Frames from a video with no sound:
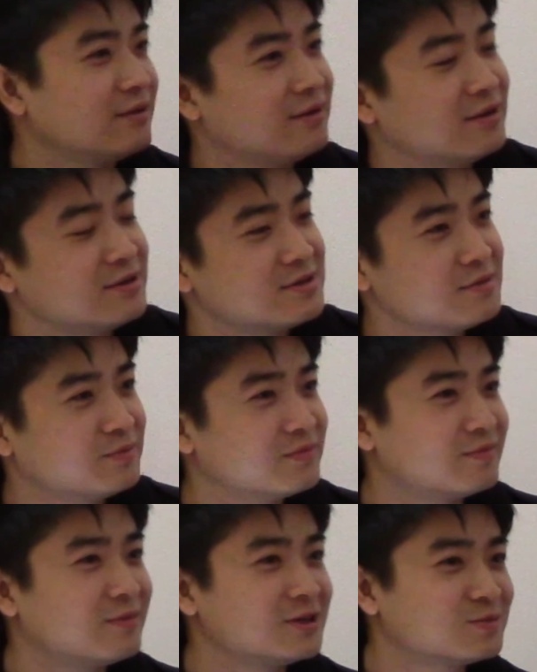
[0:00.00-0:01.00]
And is it
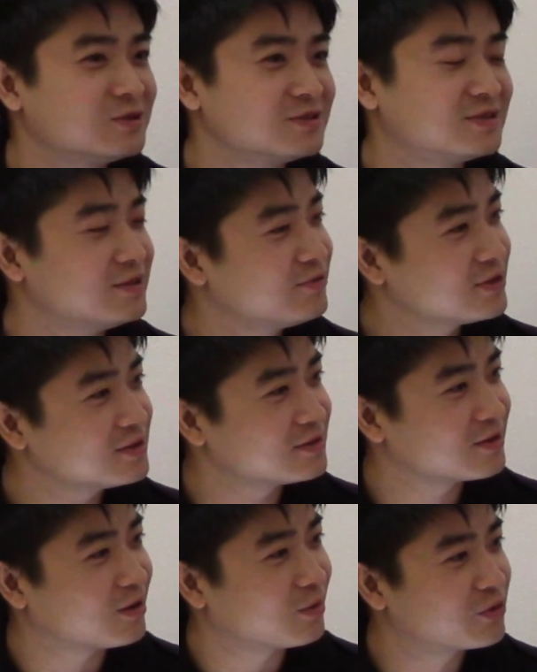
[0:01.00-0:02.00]
much more difficult
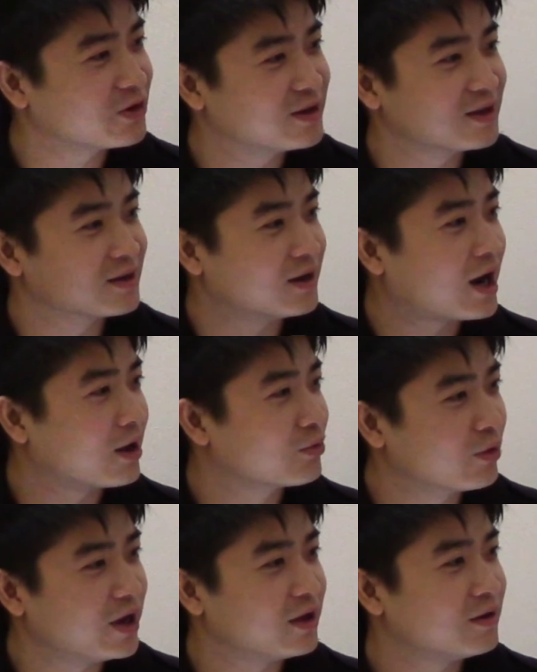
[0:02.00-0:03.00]
operating a
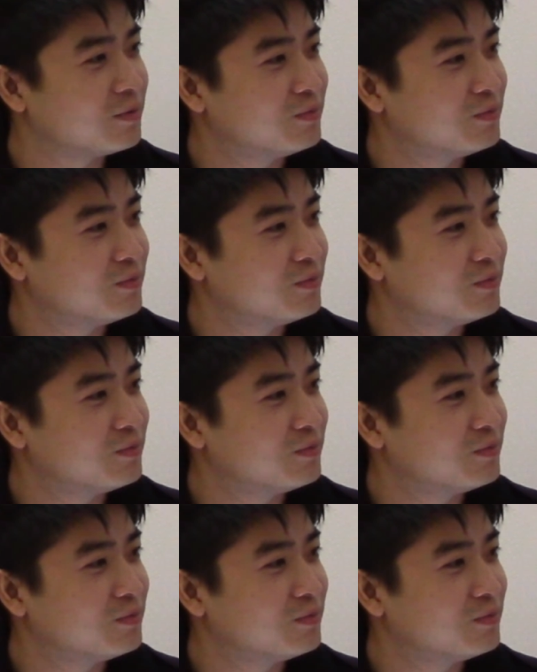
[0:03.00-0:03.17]
hardware